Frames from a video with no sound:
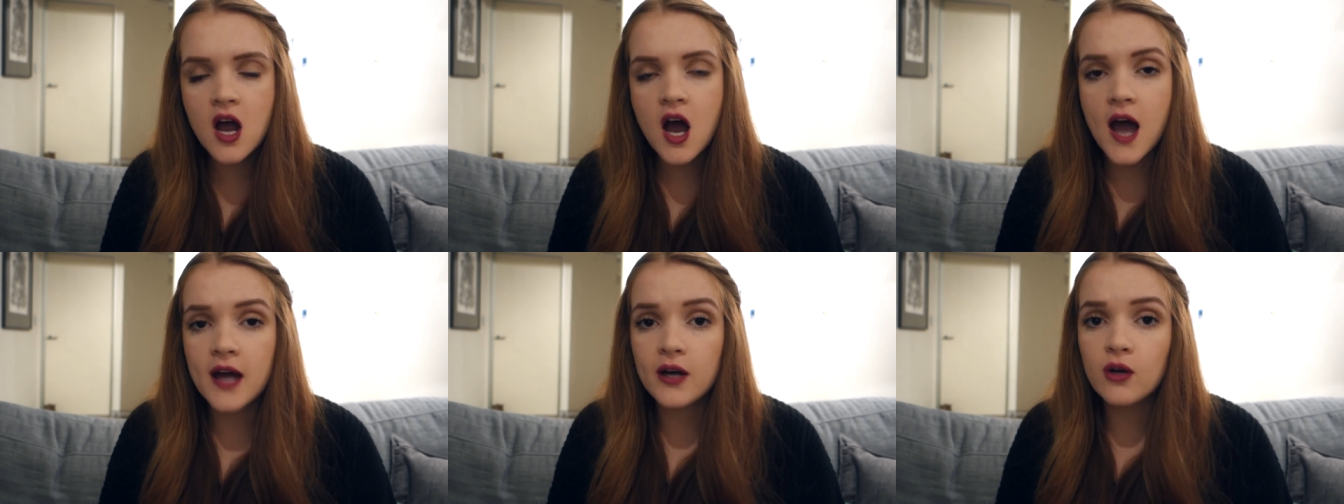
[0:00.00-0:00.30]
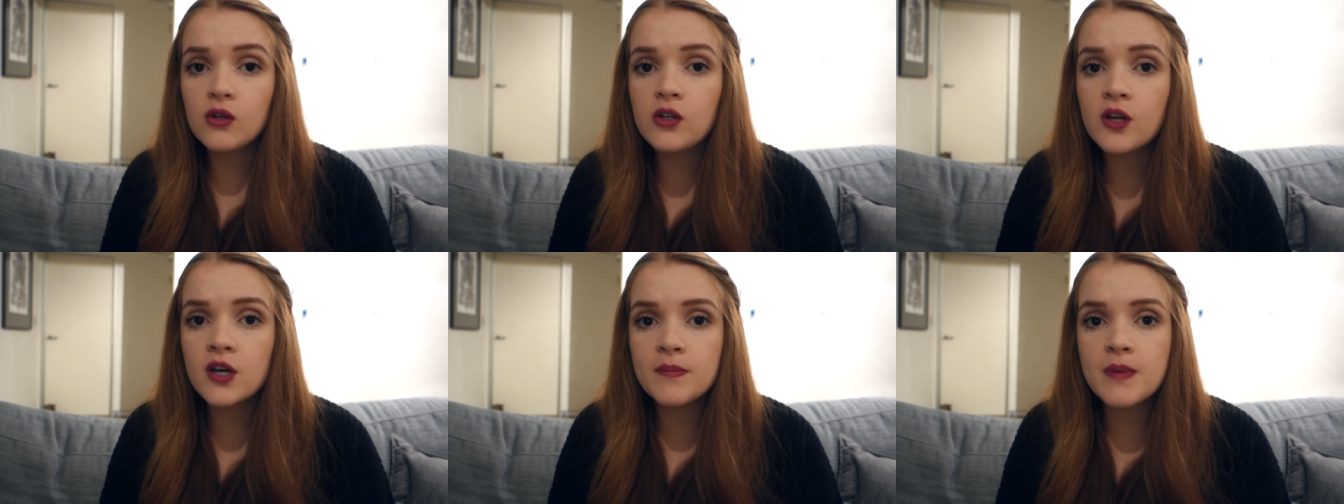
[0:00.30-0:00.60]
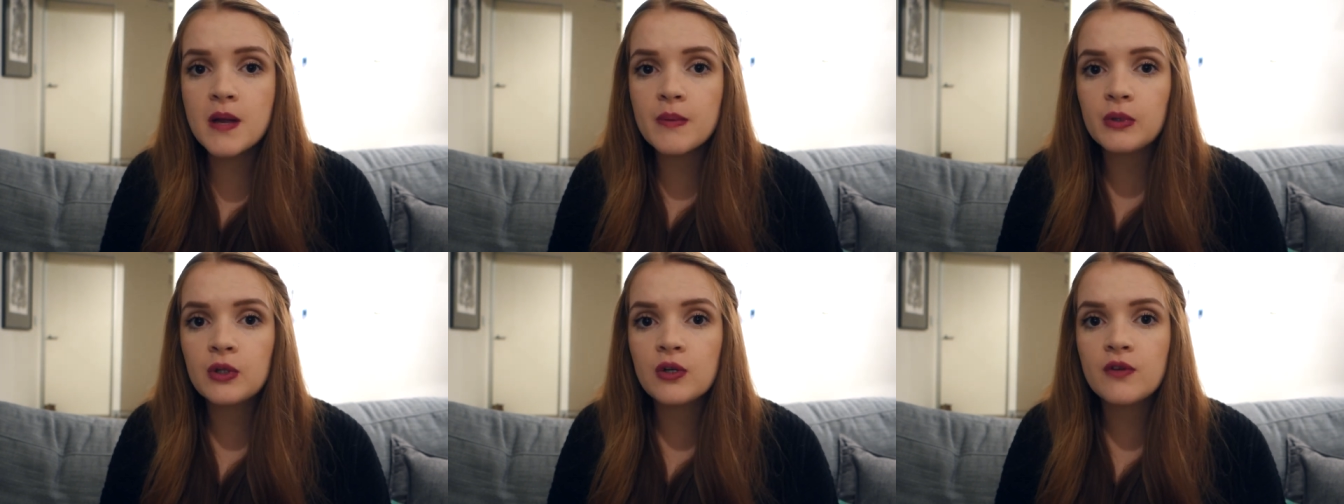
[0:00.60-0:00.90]
i know a lot of
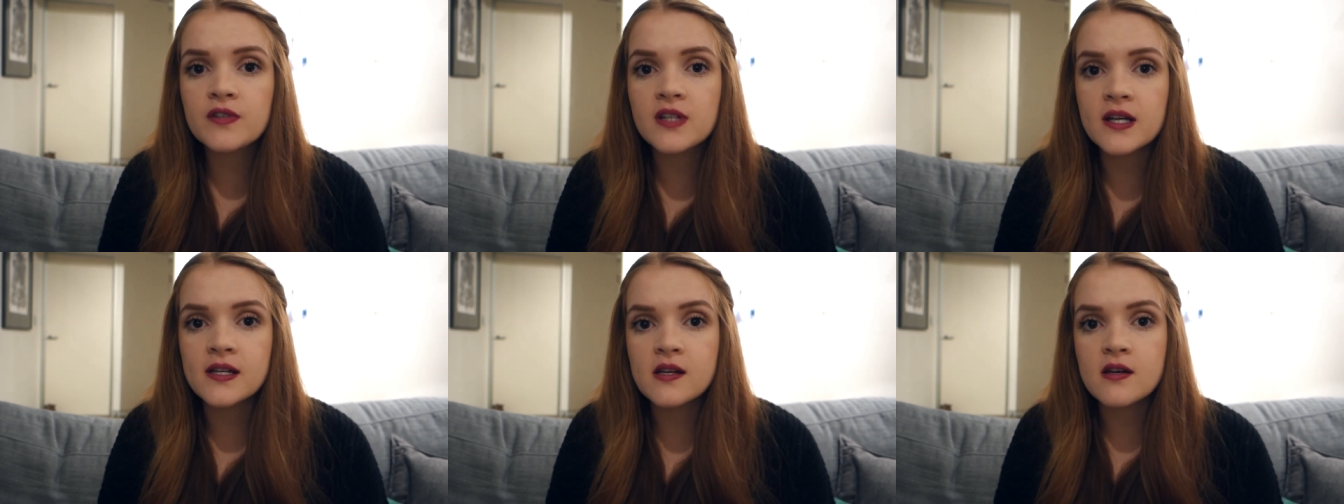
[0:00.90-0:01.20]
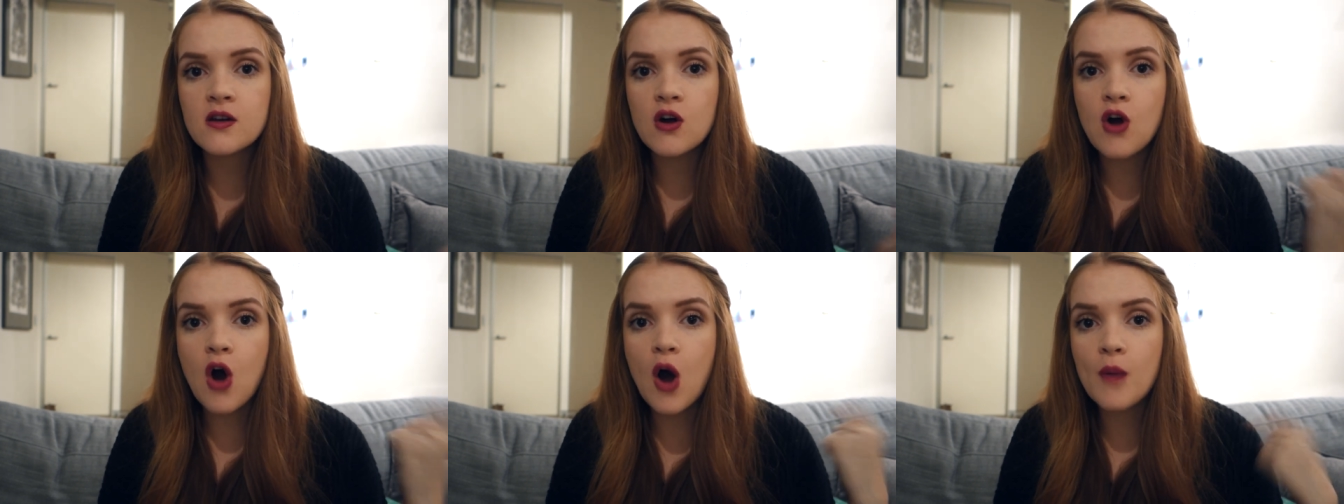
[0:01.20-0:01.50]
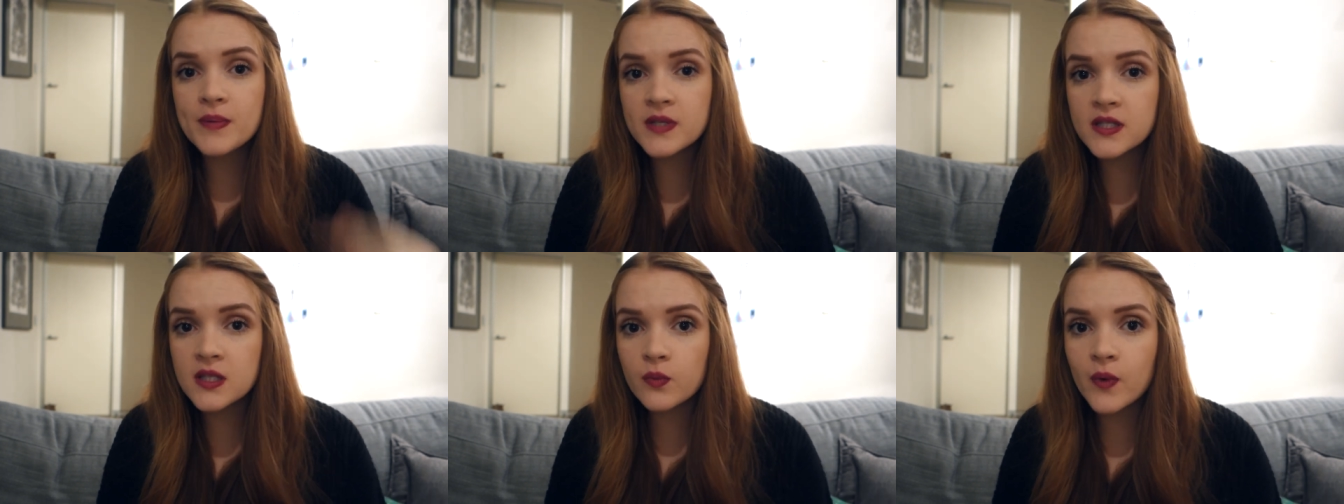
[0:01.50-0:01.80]
people who have done it
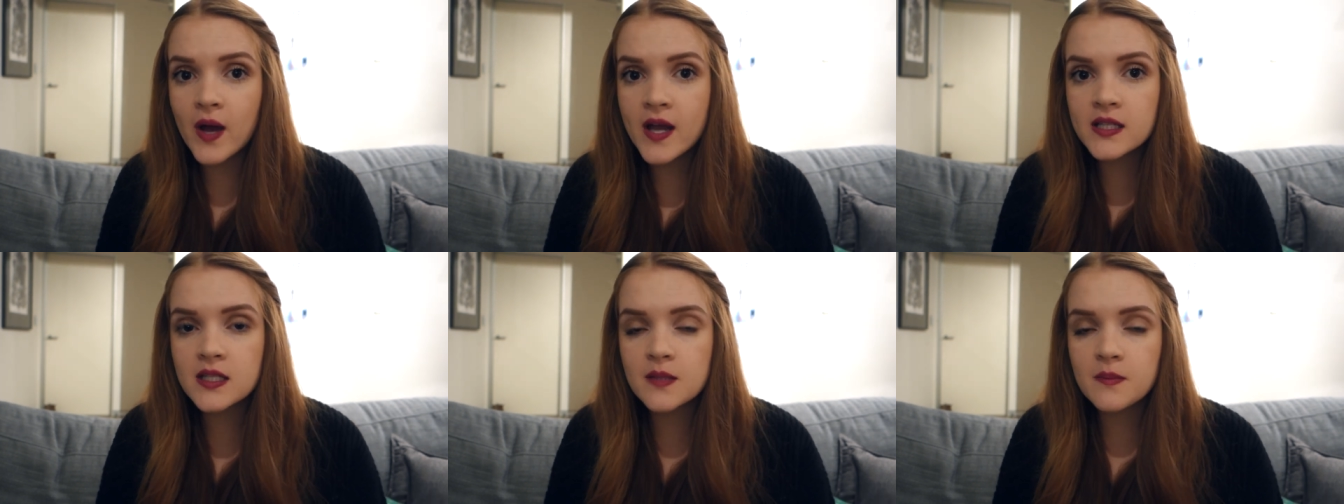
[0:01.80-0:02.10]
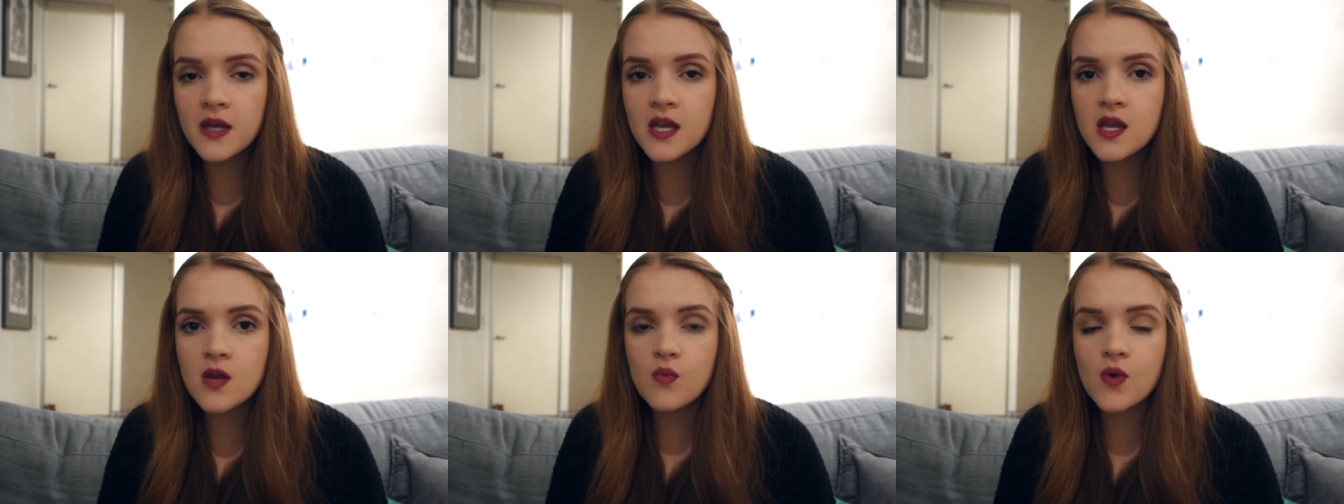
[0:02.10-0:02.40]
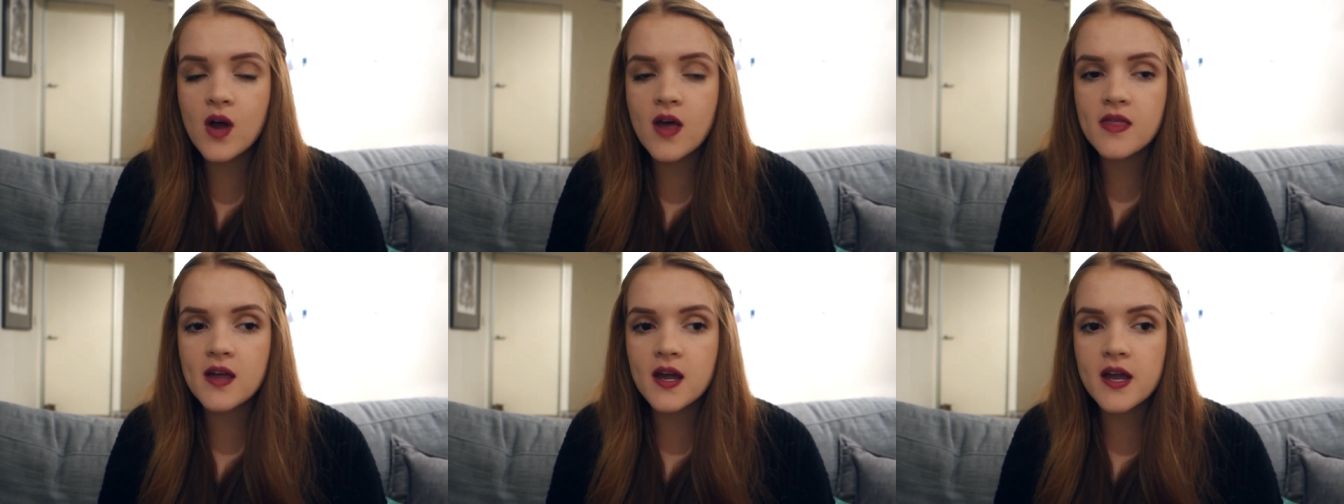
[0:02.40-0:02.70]
opposite way to me
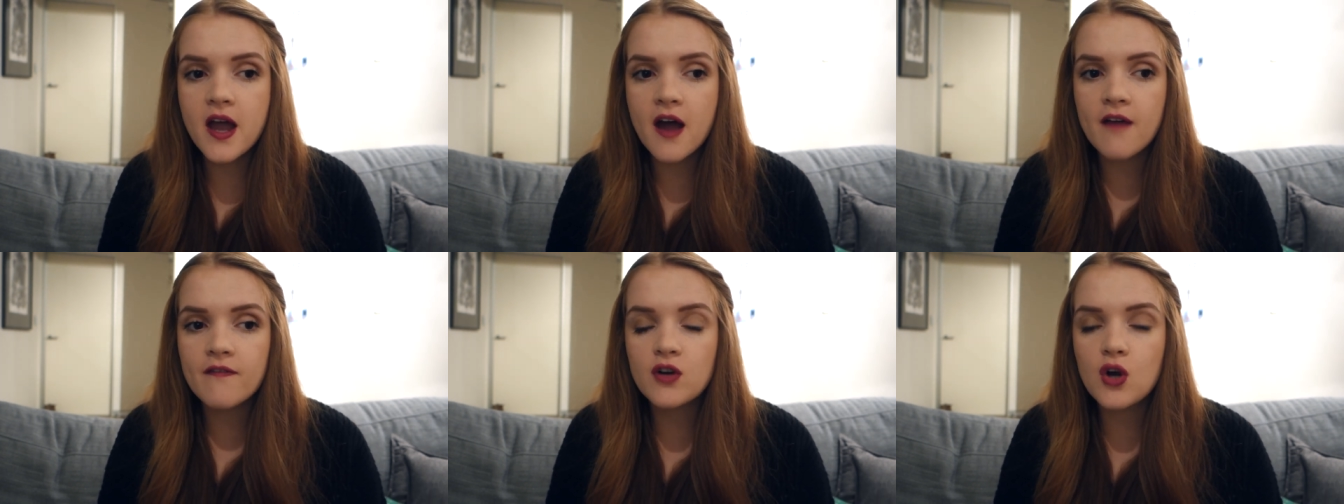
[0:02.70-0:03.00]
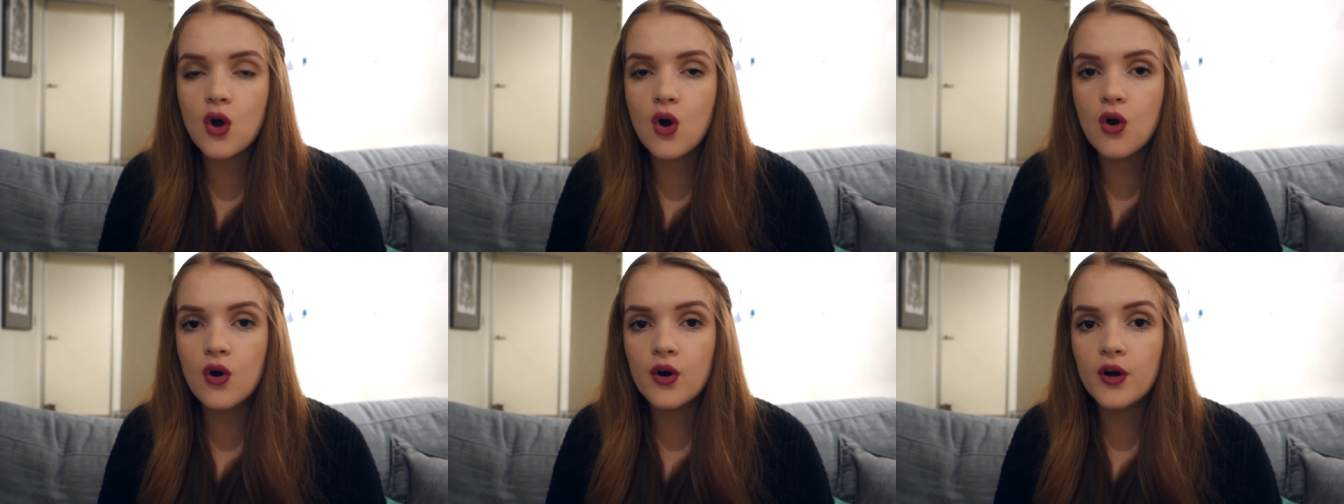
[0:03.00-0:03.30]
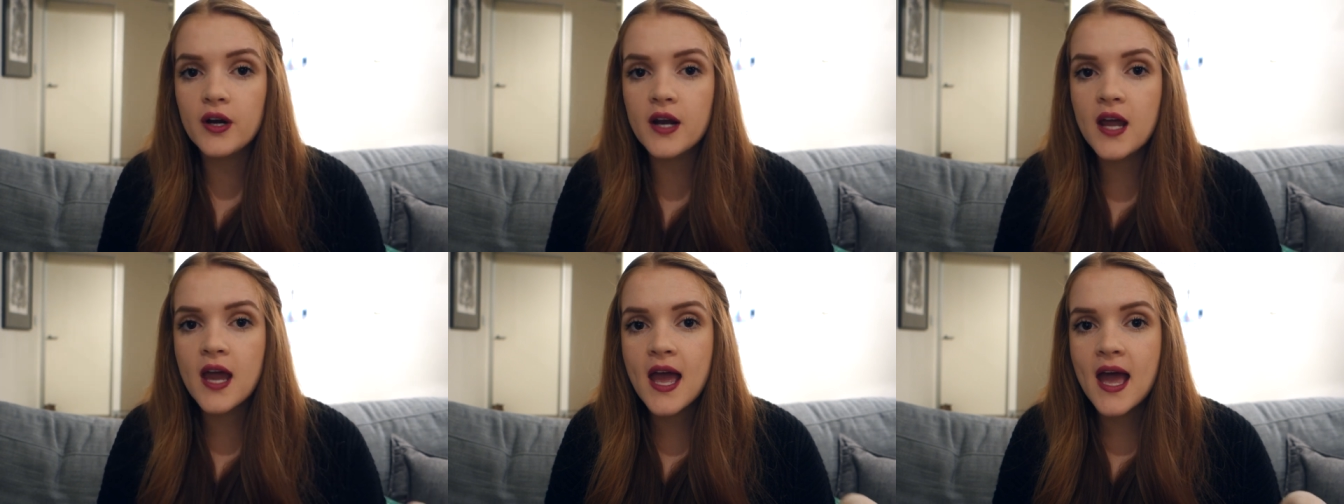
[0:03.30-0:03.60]
where they have
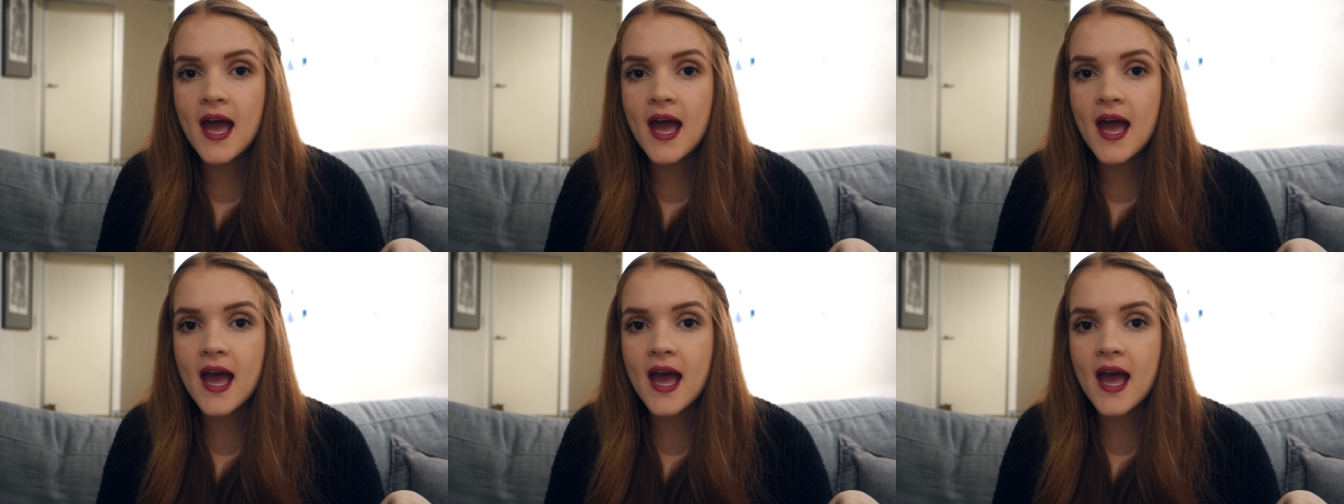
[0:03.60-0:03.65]
gone